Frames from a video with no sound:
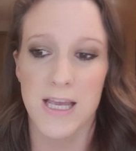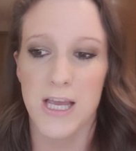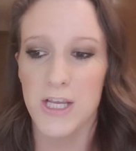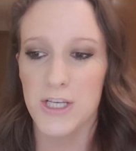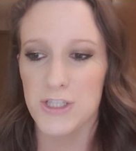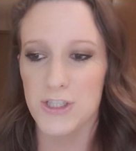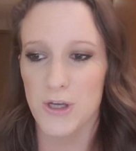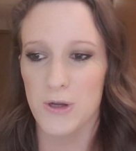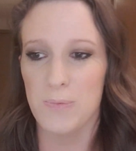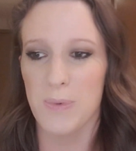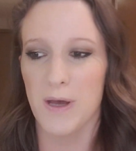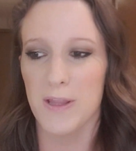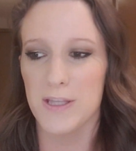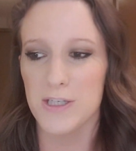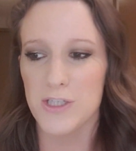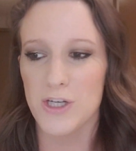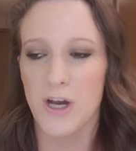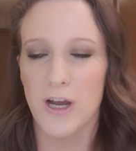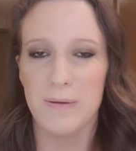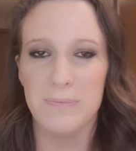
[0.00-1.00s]
So by the
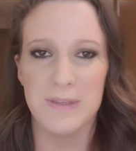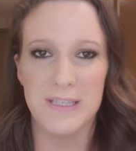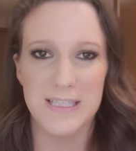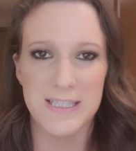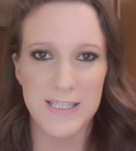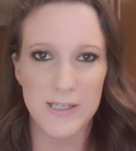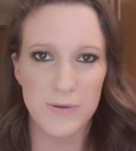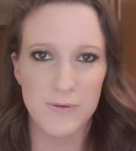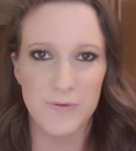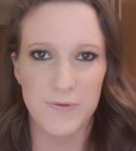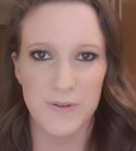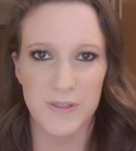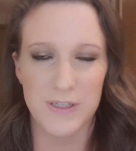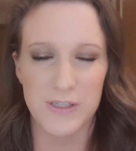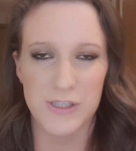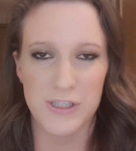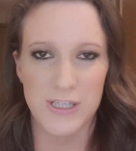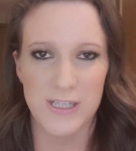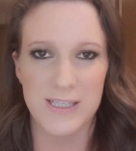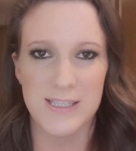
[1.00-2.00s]
time the deal
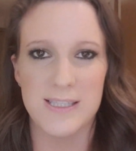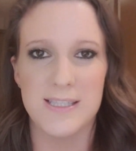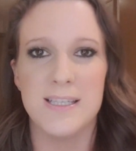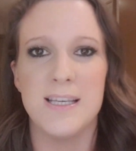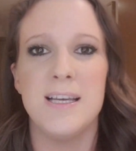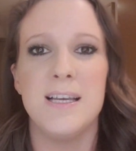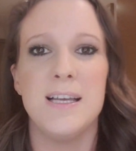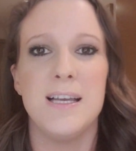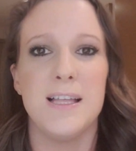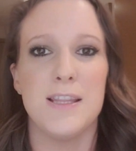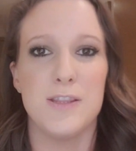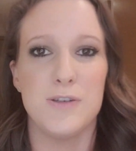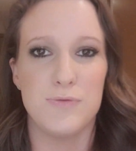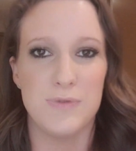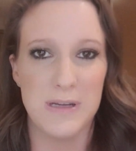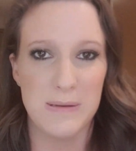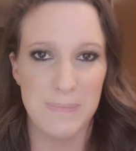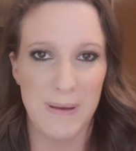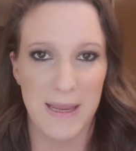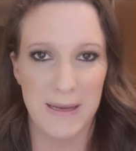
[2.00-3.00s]
finishes, the
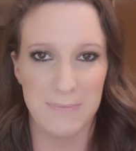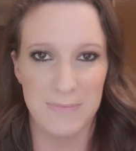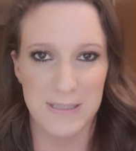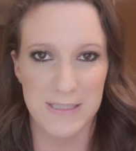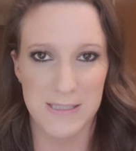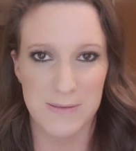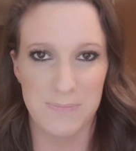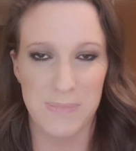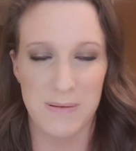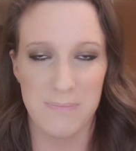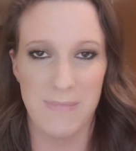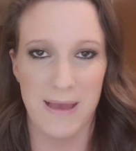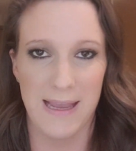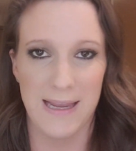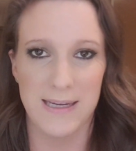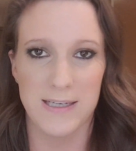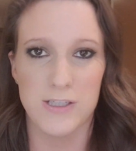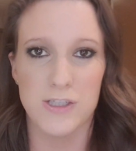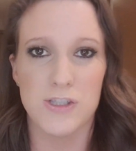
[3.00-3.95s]
repayment's been made.